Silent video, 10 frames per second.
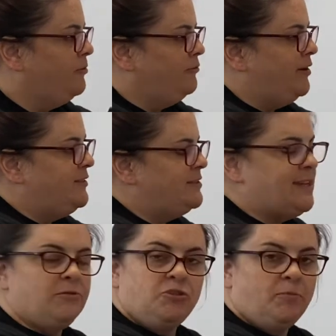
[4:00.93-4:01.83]
Read this
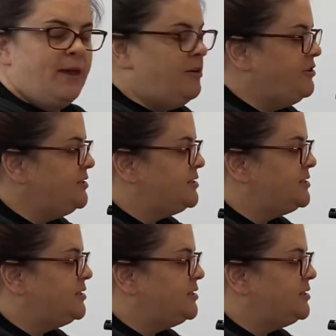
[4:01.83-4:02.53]
out to your parents.